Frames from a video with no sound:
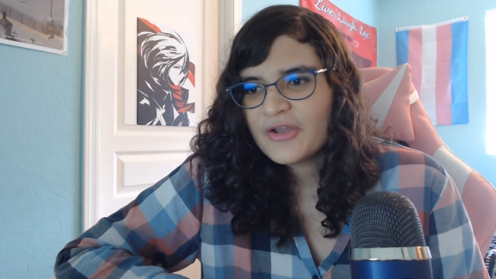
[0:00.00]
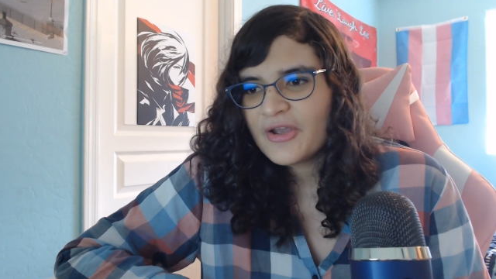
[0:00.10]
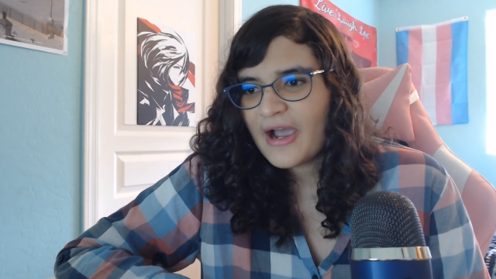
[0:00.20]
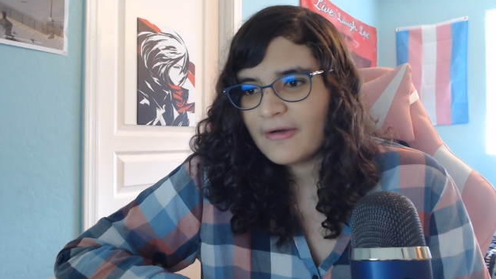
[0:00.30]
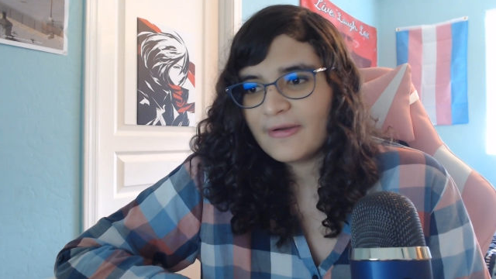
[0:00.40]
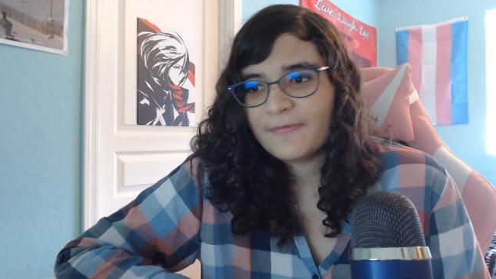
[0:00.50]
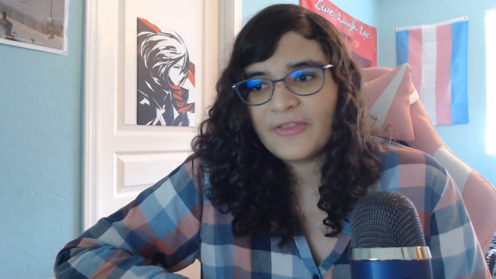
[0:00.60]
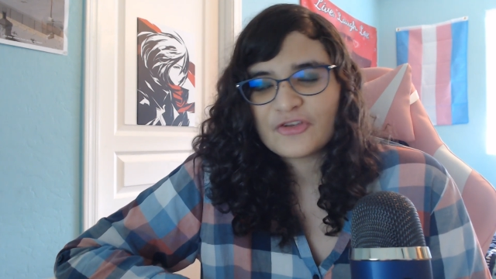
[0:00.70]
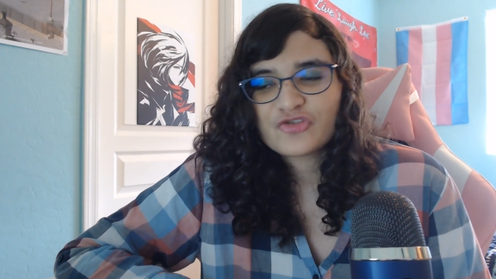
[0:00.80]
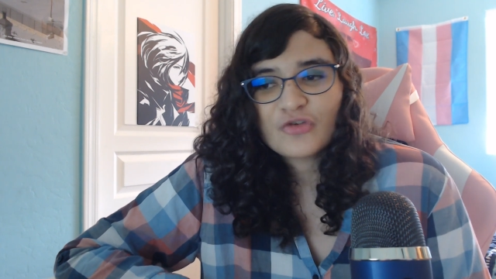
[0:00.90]
out of
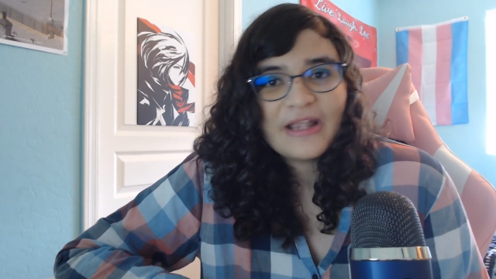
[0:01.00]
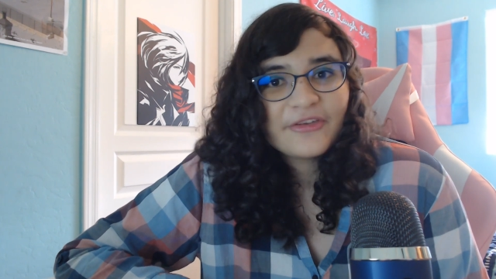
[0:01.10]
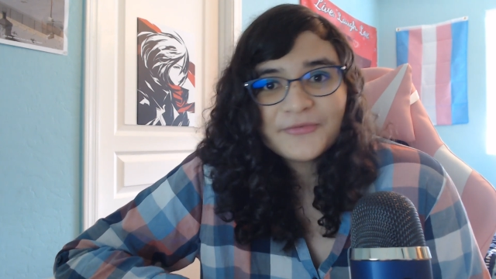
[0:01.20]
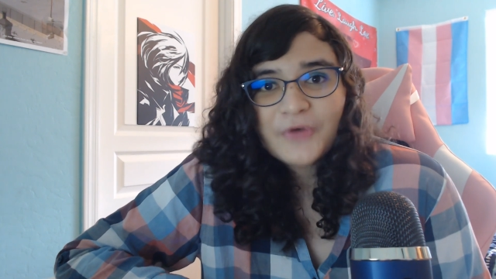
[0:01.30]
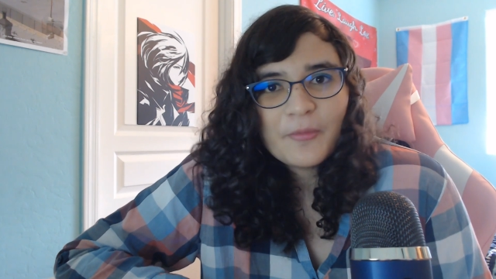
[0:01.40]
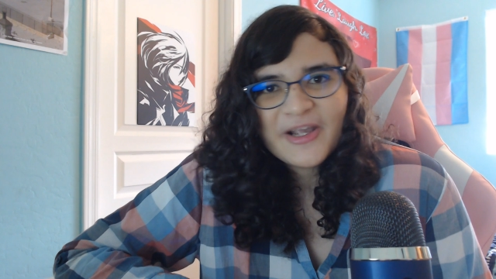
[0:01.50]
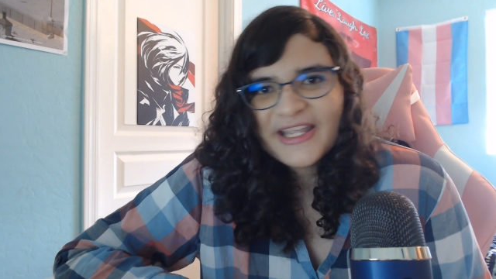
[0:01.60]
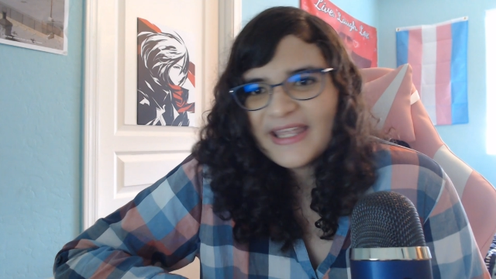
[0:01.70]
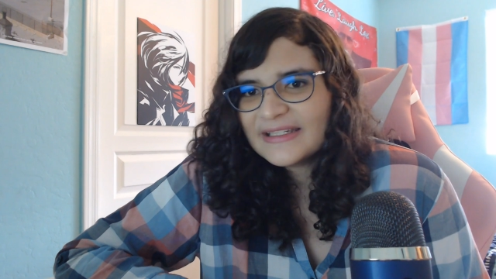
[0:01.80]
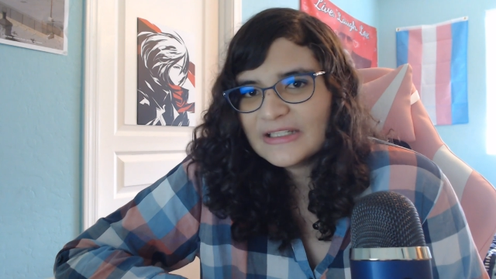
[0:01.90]
the transphobic
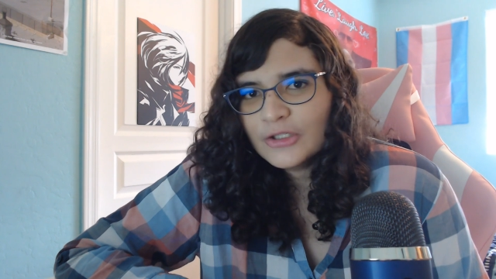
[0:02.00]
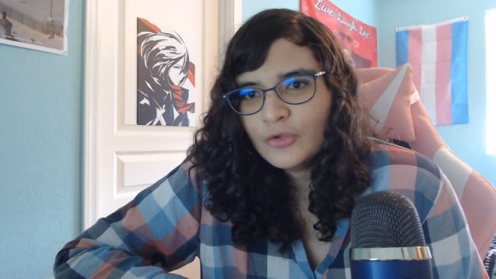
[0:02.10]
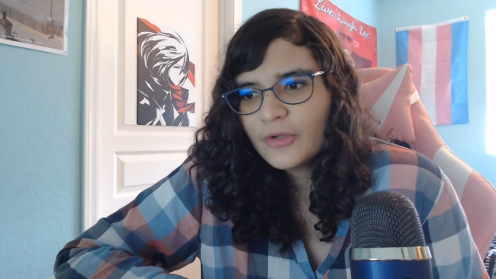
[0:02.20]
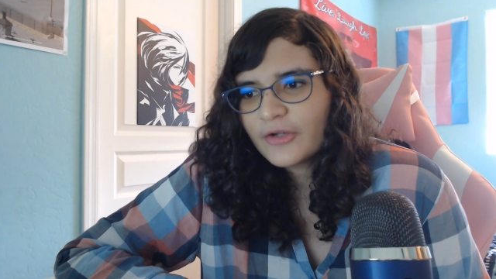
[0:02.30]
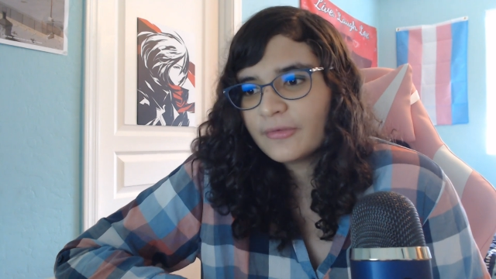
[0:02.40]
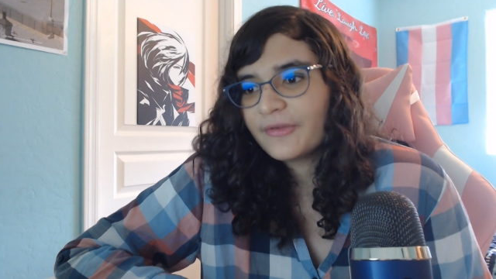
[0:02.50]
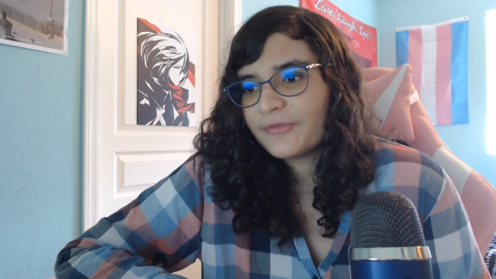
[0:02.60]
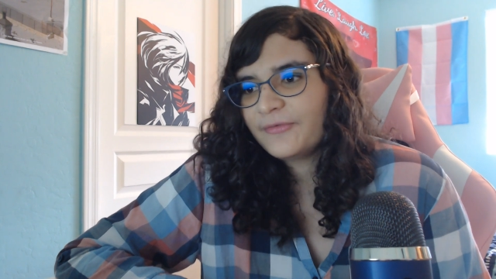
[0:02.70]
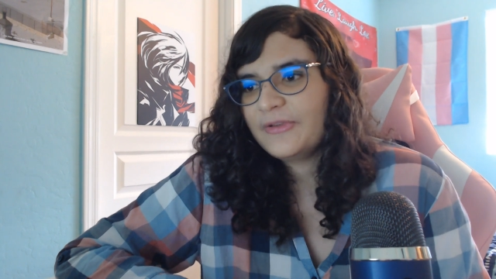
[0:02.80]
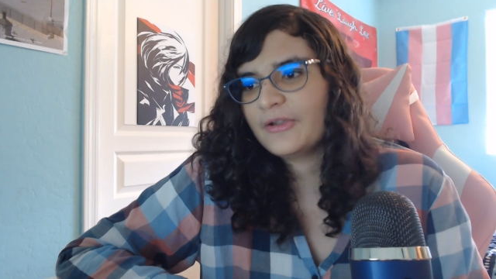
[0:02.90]
and ludicrous
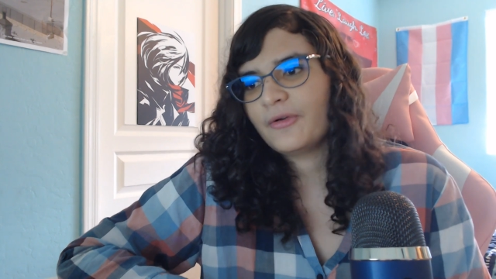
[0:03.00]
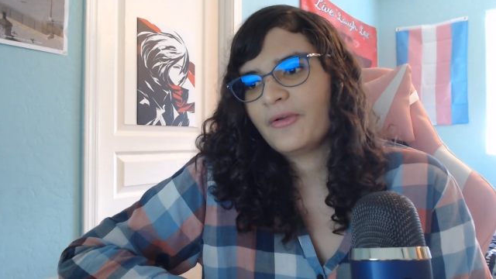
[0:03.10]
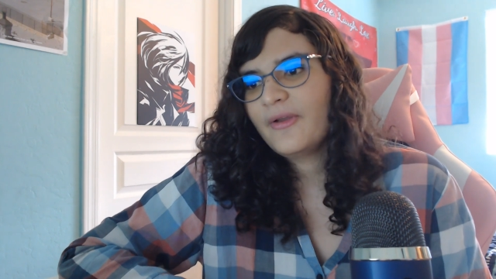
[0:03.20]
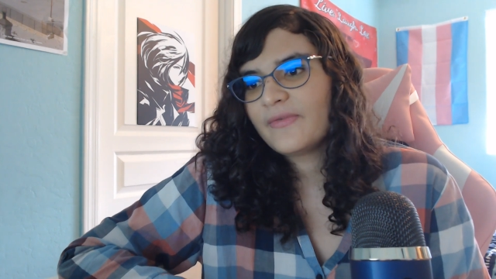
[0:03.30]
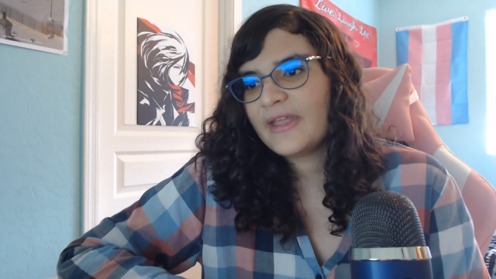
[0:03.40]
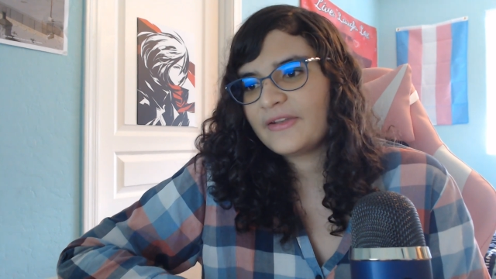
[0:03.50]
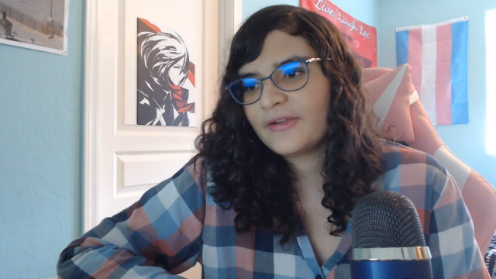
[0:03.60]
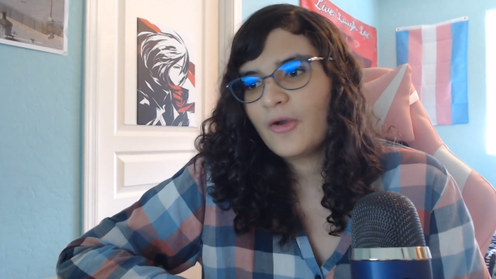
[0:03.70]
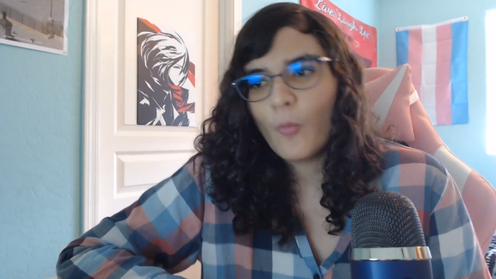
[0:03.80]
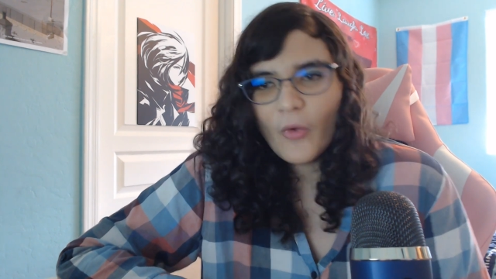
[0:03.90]
fear that
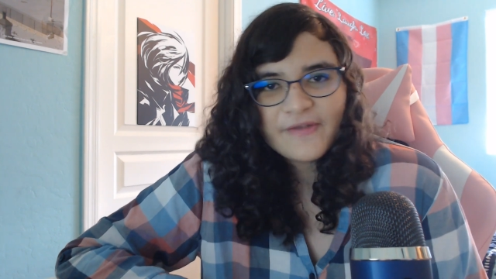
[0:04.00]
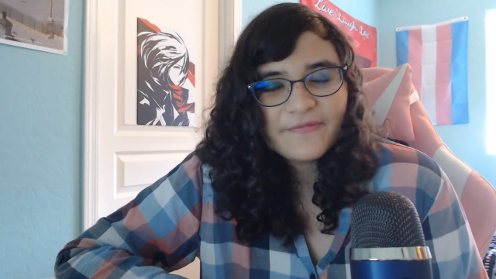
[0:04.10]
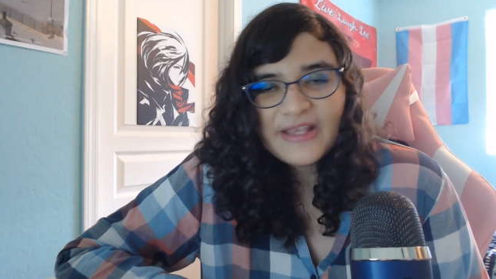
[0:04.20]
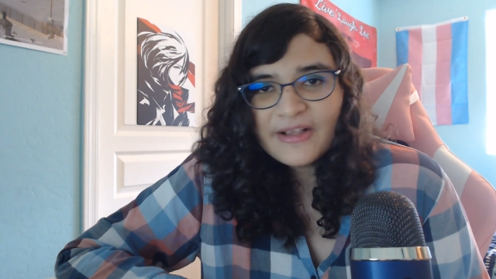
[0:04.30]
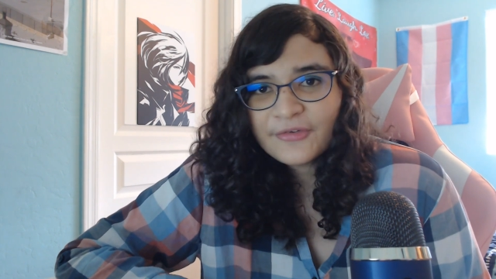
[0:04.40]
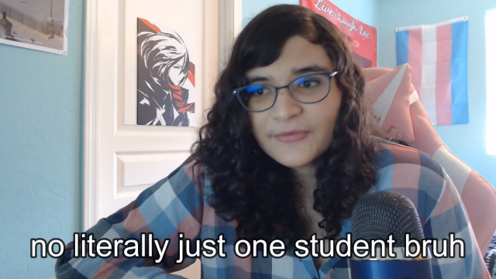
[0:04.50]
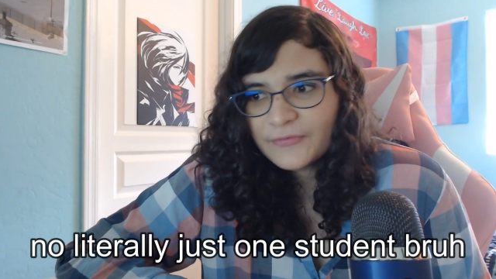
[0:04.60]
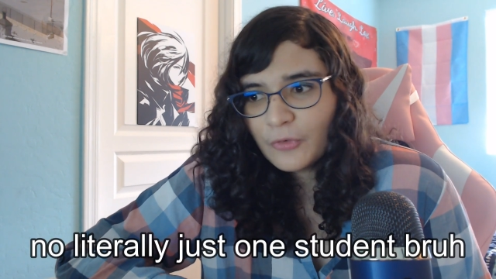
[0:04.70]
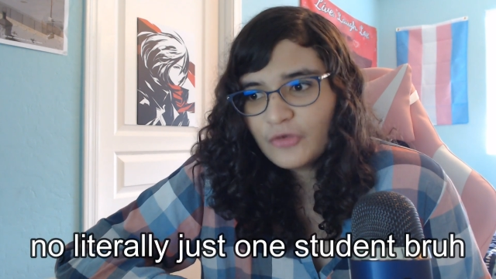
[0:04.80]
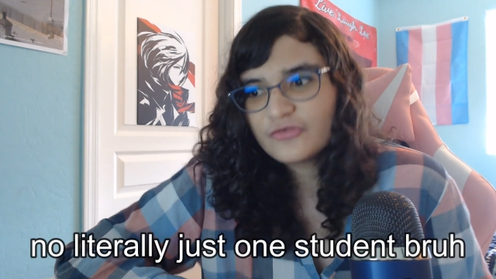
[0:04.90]
one of these
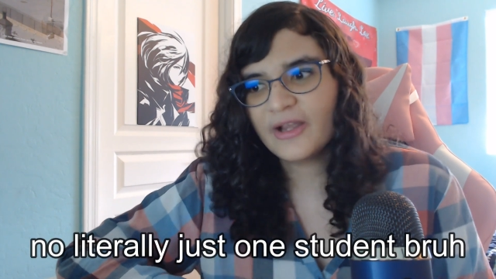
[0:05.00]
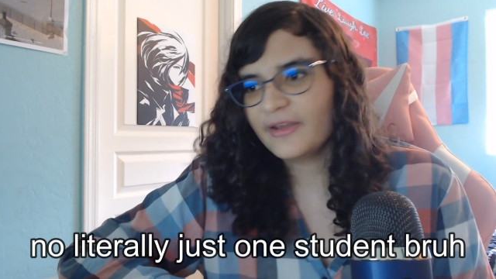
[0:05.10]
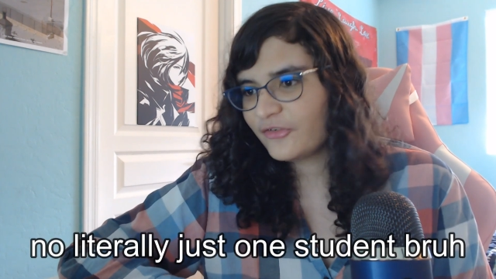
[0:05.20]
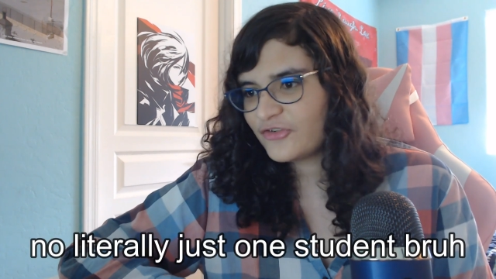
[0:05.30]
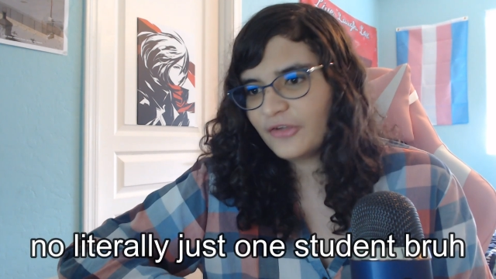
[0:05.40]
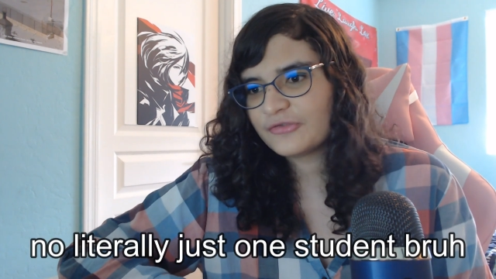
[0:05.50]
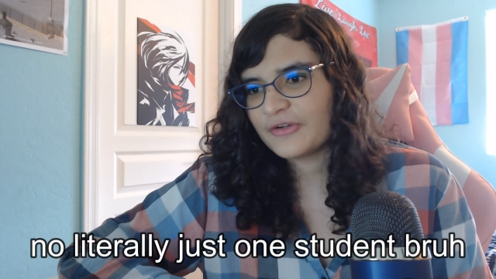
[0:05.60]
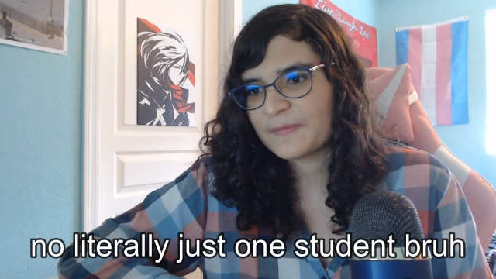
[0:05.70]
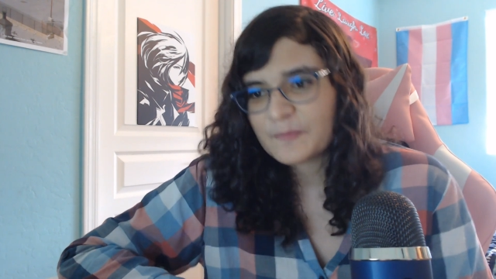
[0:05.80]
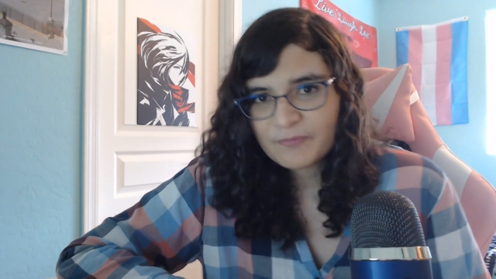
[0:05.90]
4 trans children